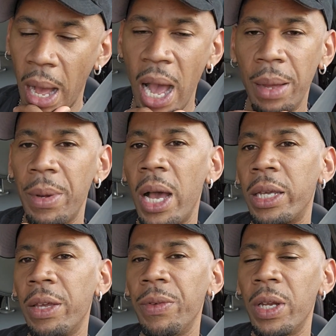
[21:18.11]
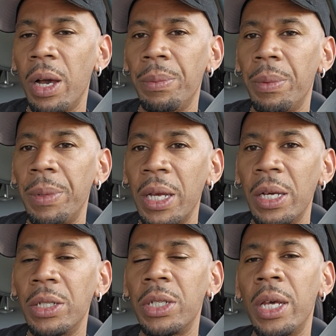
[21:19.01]
I am not giving up
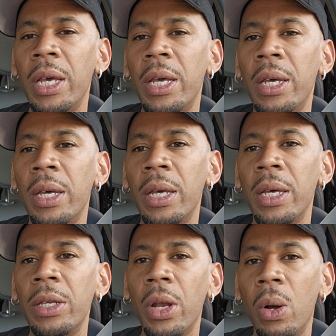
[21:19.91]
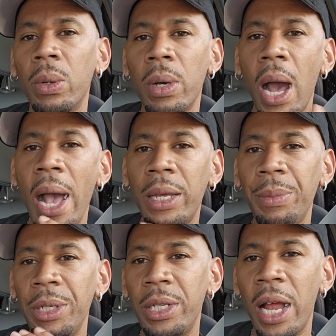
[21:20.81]
because, you know, I
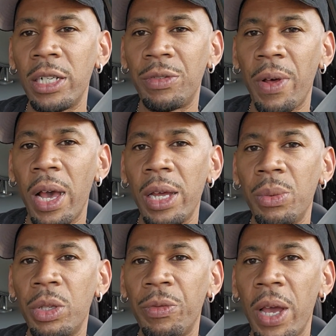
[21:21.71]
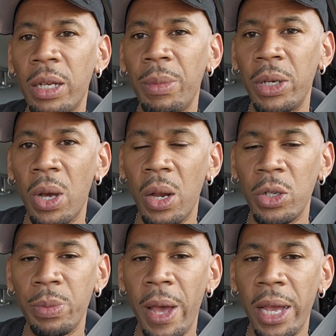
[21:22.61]
could be satisfied with the fact that my
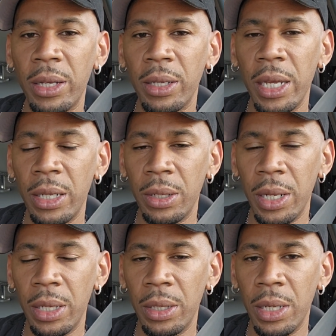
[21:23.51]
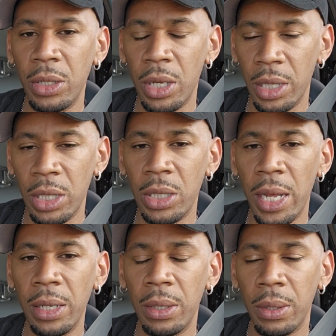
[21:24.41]
daughter's back in the
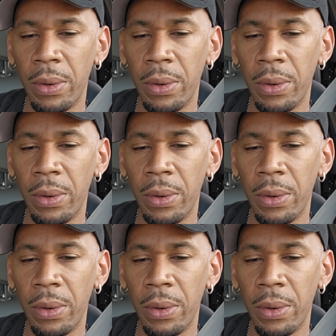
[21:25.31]
state.